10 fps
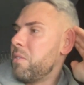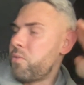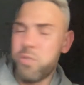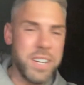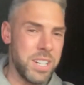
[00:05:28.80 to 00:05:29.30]

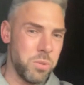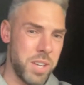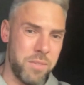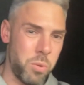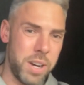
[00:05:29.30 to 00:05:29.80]
3-0 the
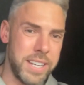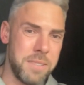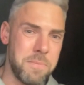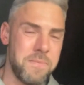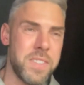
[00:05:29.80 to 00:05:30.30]
other way.
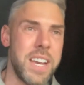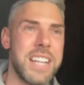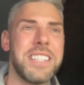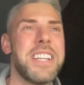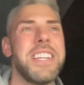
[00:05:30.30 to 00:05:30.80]

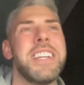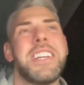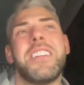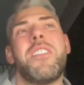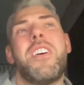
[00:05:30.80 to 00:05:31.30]
And
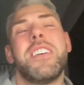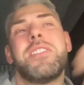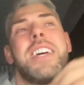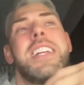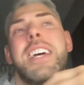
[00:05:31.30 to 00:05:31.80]
I
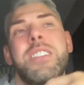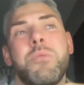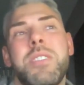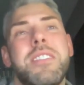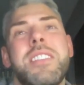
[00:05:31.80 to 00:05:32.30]
say that in all
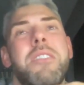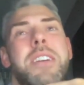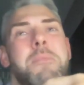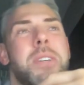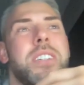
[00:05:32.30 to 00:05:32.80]

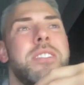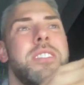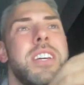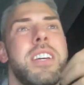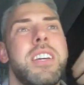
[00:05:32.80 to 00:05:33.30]
sincerity because
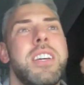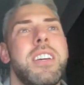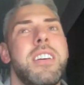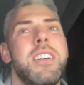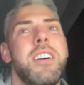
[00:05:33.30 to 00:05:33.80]

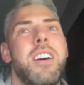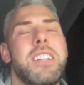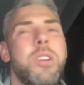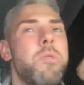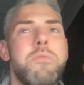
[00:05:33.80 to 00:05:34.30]
I
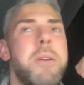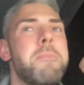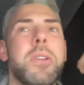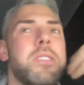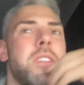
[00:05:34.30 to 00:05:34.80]
don't
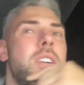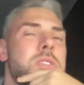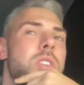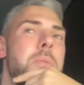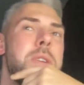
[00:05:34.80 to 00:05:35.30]
remember the
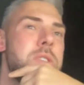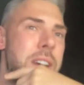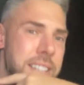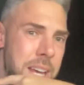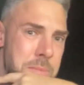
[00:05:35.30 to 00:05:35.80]
last time we
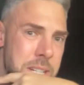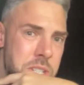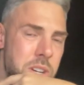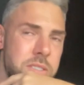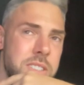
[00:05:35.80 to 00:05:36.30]
created that many
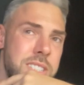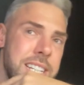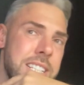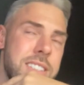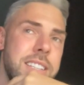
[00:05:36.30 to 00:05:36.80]
chances
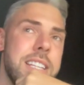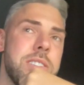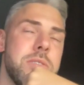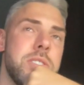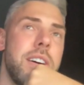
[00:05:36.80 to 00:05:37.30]
against a
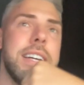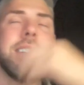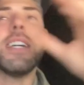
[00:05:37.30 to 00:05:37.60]
decent side.